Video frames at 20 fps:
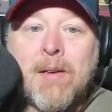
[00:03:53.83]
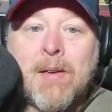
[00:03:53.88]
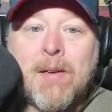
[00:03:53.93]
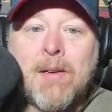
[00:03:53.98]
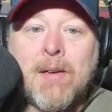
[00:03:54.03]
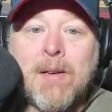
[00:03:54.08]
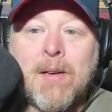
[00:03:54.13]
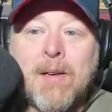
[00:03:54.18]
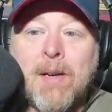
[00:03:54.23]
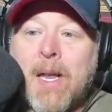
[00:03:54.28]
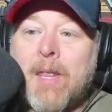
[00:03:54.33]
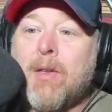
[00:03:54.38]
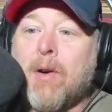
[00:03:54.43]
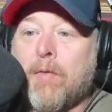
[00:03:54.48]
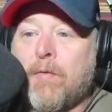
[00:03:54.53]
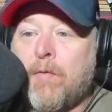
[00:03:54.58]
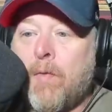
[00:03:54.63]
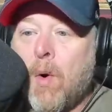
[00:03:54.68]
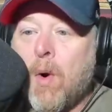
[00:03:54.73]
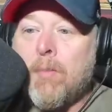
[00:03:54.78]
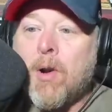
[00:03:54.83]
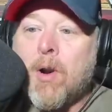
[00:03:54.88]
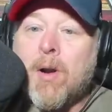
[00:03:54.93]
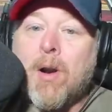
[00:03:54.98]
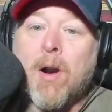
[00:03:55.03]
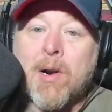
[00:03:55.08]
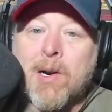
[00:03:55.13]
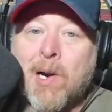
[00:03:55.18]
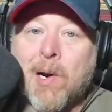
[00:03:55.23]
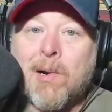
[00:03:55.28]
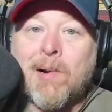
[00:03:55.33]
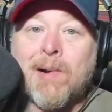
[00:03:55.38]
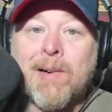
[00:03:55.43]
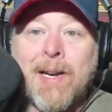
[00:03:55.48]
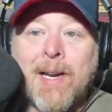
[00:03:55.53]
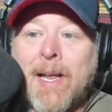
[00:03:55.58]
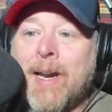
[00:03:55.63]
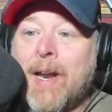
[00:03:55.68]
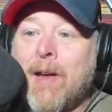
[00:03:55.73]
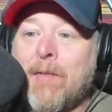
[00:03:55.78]
either former or current
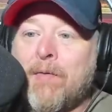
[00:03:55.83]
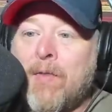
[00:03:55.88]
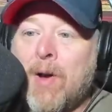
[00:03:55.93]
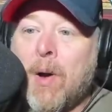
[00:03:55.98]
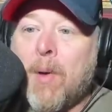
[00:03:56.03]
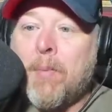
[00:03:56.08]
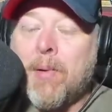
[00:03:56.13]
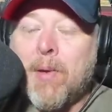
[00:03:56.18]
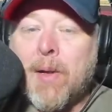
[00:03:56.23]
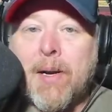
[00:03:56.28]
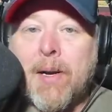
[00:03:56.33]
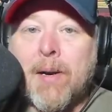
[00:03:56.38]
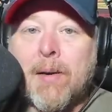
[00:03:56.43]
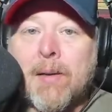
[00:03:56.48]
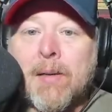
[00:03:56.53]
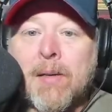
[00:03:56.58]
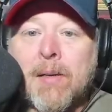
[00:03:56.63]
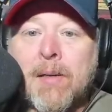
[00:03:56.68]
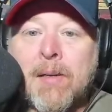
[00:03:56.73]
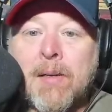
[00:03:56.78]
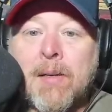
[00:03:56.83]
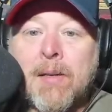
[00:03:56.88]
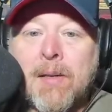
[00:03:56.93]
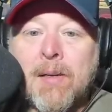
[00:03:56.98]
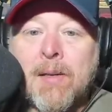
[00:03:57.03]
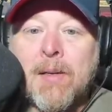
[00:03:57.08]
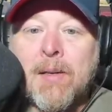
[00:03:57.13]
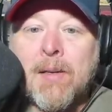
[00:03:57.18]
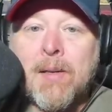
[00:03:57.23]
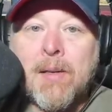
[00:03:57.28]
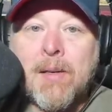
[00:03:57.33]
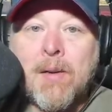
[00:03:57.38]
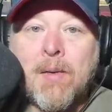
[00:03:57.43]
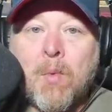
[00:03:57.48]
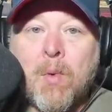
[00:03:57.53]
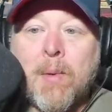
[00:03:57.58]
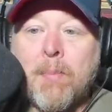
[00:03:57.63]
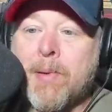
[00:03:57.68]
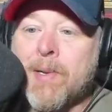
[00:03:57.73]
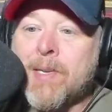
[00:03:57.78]
NFL player
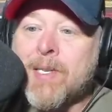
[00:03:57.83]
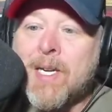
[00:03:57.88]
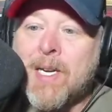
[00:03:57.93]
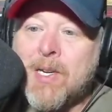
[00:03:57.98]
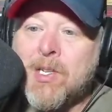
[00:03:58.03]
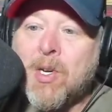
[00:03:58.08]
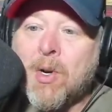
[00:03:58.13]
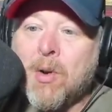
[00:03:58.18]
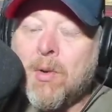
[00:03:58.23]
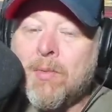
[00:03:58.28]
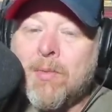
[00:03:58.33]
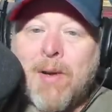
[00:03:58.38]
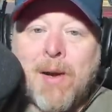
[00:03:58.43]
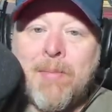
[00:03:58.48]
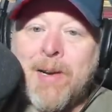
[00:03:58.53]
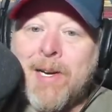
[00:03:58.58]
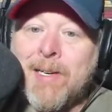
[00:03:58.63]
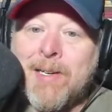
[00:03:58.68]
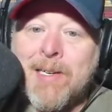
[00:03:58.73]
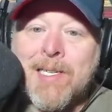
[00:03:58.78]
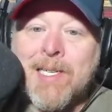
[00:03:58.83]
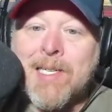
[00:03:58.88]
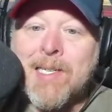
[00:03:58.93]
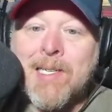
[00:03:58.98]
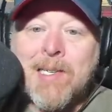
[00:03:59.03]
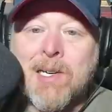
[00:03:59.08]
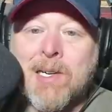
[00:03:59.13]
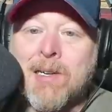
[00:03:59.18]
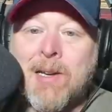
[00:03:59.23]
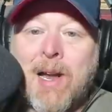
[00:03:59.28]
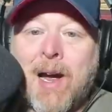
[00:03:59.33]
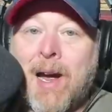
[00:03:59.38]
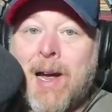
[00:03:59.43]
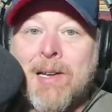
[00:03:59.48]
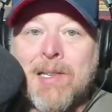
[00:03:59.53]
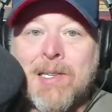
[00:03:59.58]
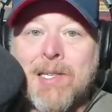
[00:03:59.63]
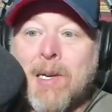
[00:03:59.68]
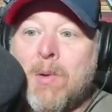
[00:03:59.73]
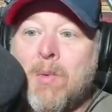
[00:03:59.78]
with potential. I mean, this is, I
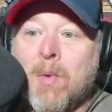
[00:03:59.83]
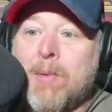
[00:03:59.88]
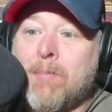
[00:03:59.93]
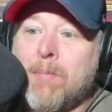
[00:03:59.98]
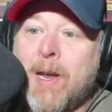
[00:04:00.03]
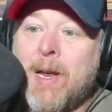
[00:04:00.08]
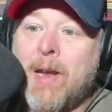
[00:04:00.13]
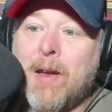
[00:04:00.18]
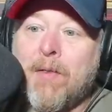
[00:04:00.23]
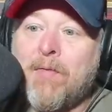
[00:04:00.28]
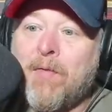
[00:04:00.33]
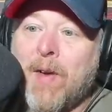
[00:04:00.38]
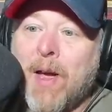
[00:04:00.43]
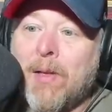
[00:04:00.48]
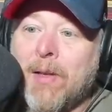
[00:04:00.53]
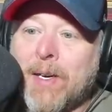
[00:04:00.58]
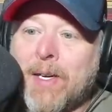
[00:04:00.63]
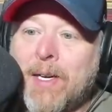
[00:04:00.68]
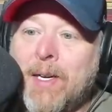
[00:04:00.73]
assume, would be a felony.